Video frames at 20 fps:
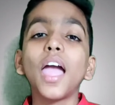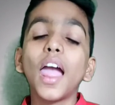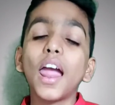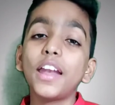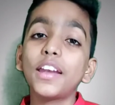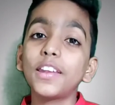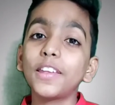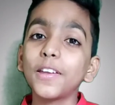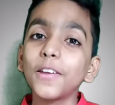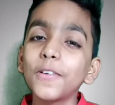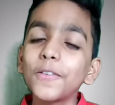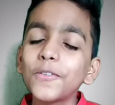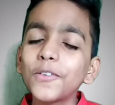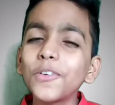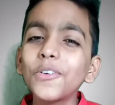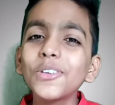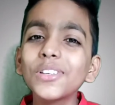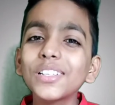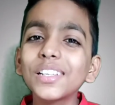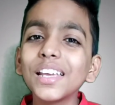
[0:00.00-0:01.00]
And if
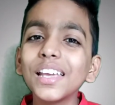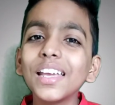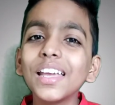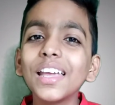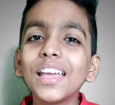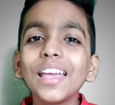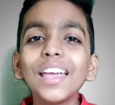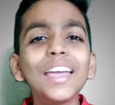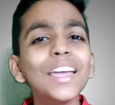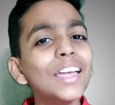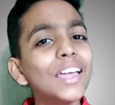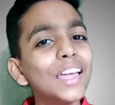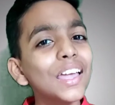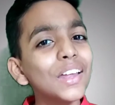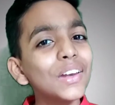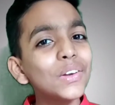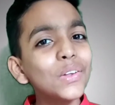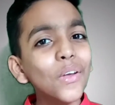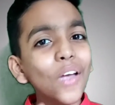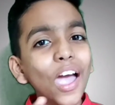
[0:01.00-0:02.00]
you say,
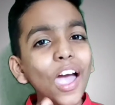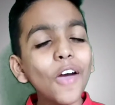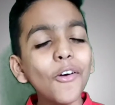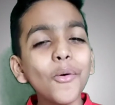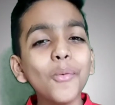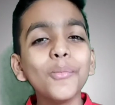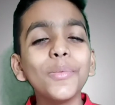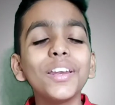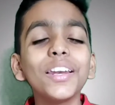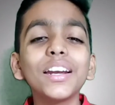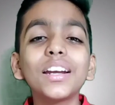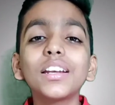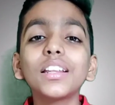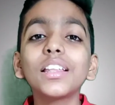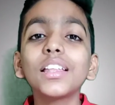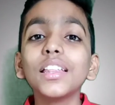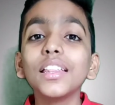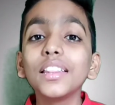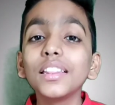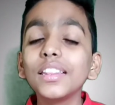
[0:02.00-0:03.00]
do you have a minute?
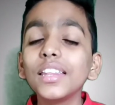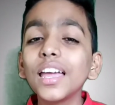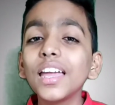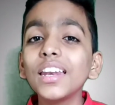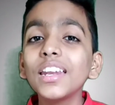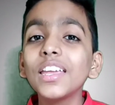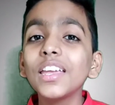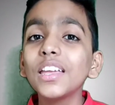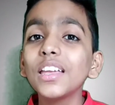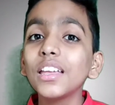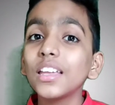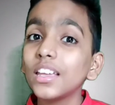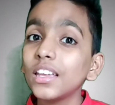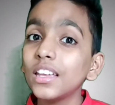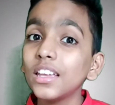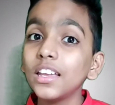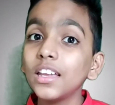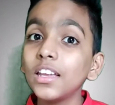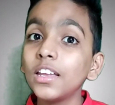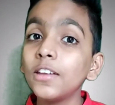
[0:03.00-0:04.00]
Then
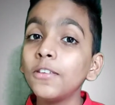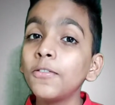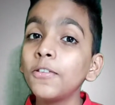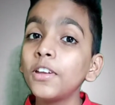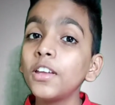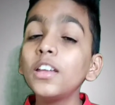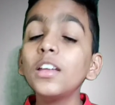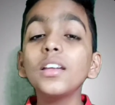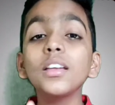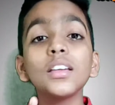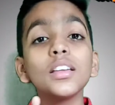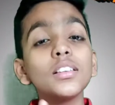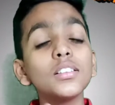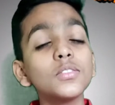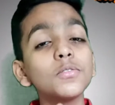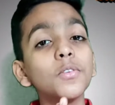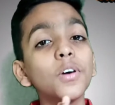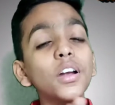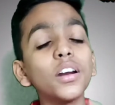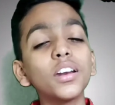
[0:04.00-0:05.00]
if he
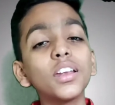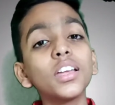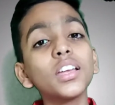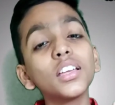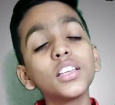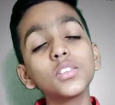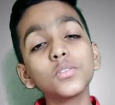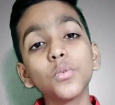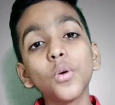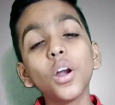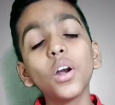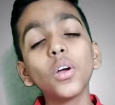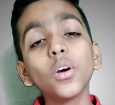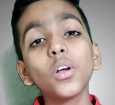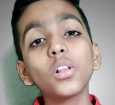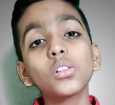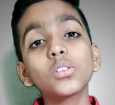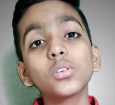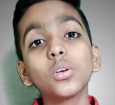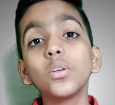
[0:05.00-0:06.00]
is working his work
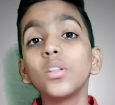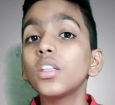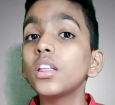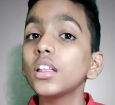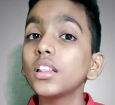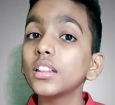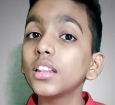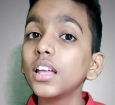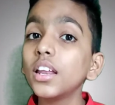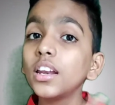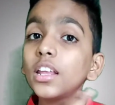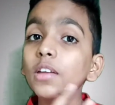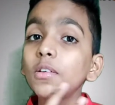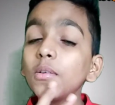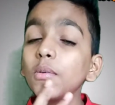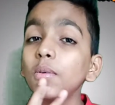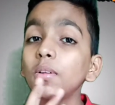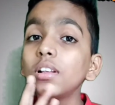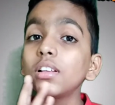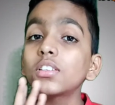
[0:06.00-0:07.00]
also, then
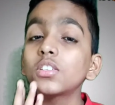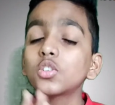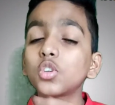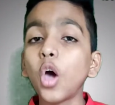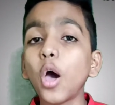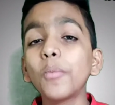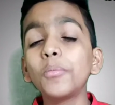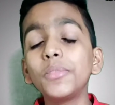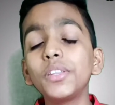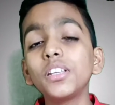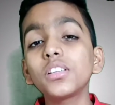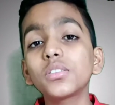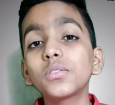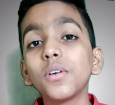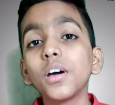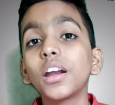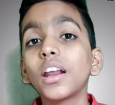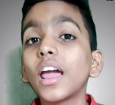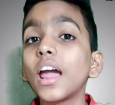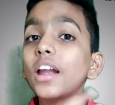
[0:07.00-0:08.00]
he will stop this
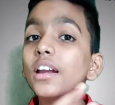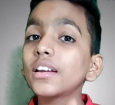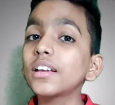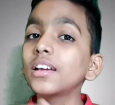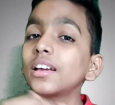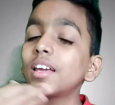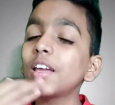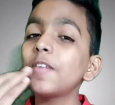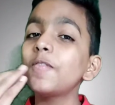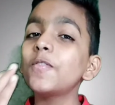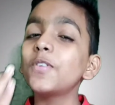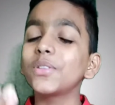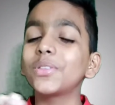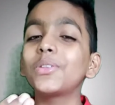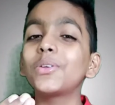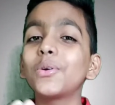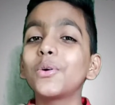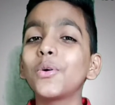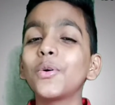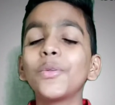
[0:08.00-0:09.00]
work and came
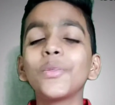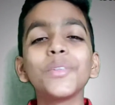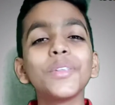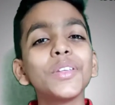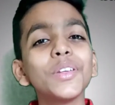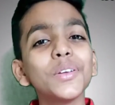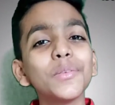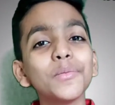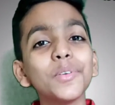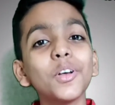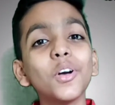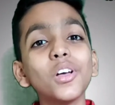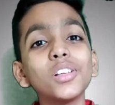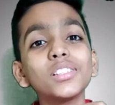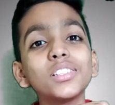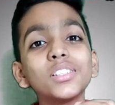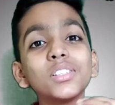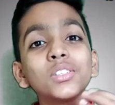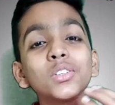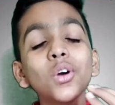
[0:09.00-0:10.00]
with you.
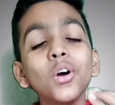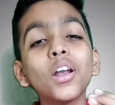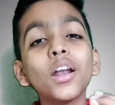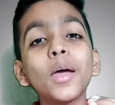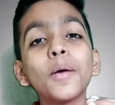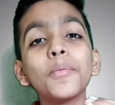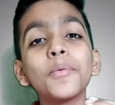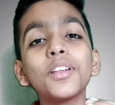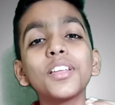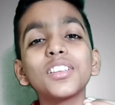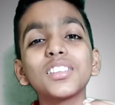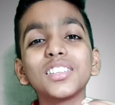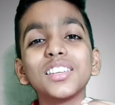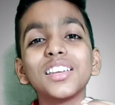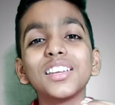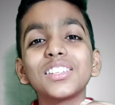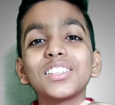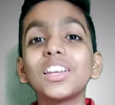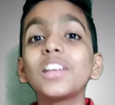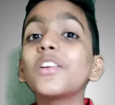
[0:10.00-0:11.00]
Because your
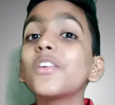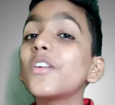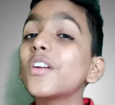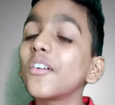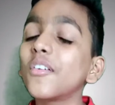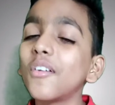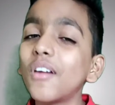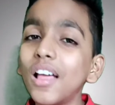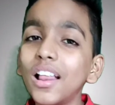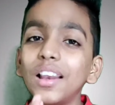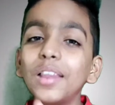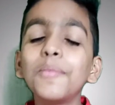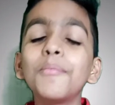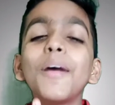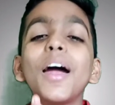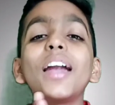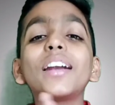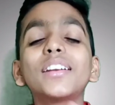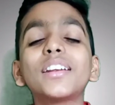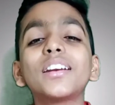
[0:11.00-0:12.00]
appreciation really
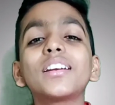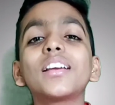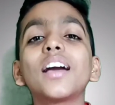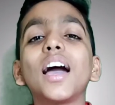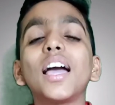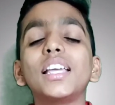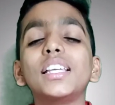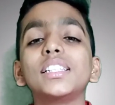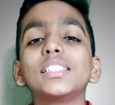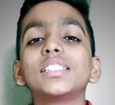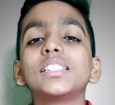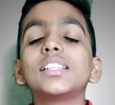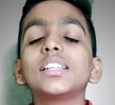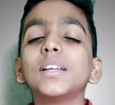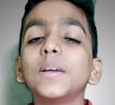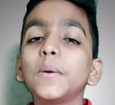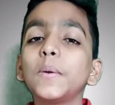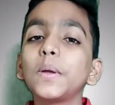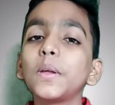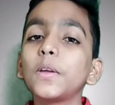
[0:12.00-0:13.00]
matter, guys.
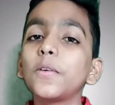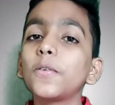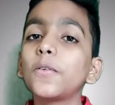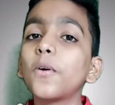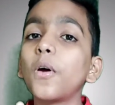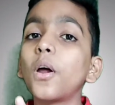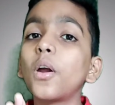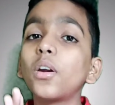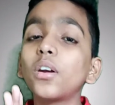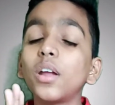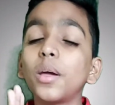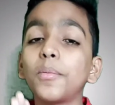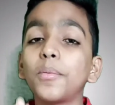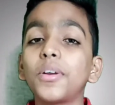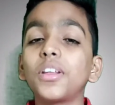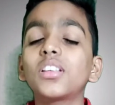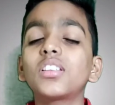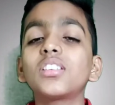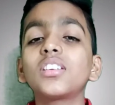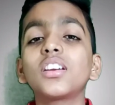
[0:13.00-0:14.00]
If your
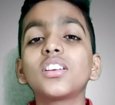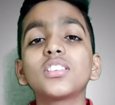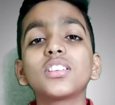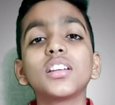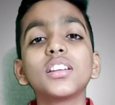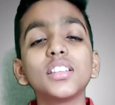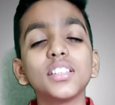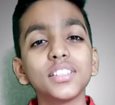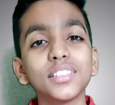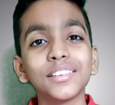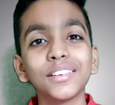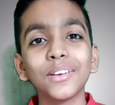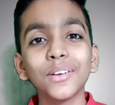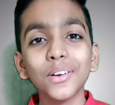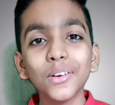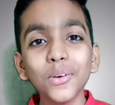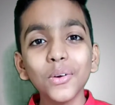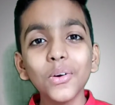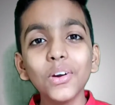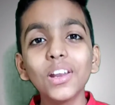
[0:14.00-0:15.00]
appreciation is
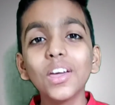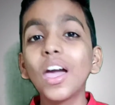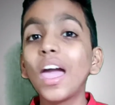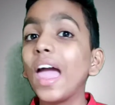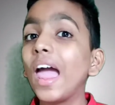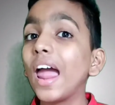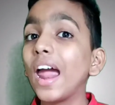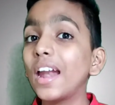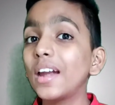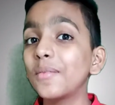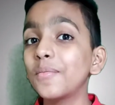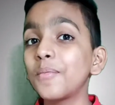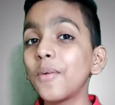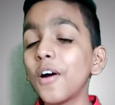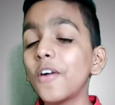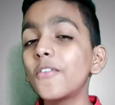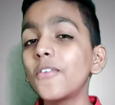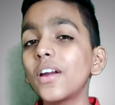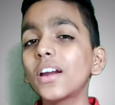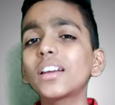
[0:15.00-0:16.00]
good and
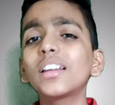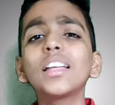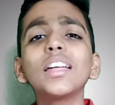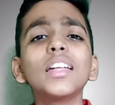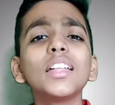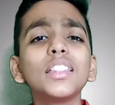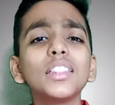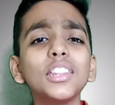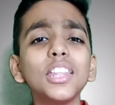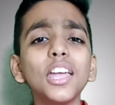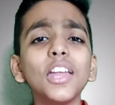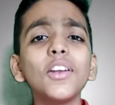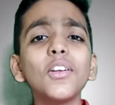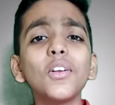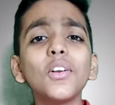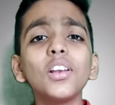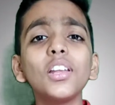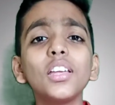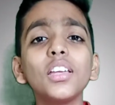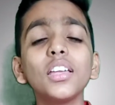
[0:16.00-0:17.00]
perfect, then
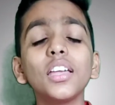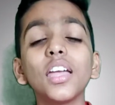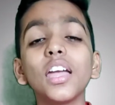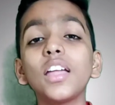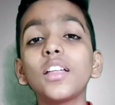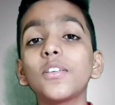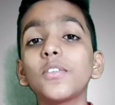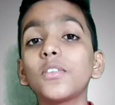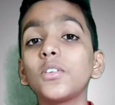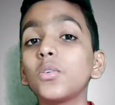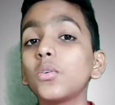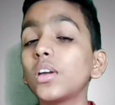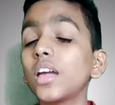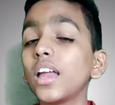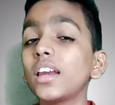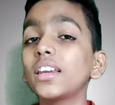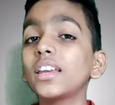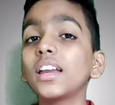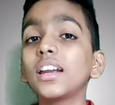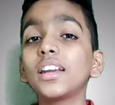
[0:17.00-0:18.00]
only you
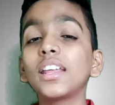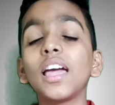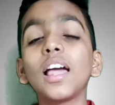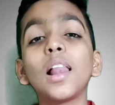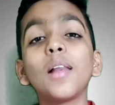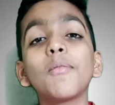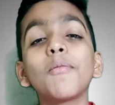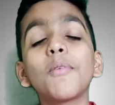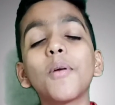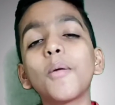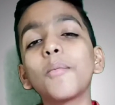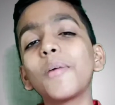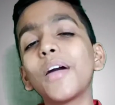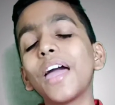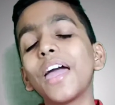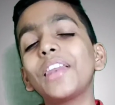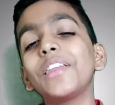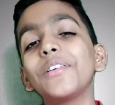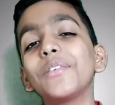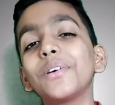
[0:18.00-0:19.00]
can get help from
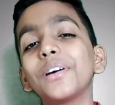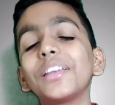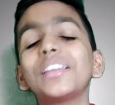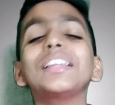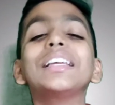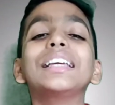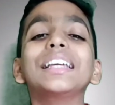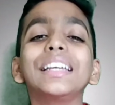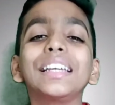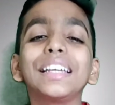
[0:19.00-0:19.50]
anyone.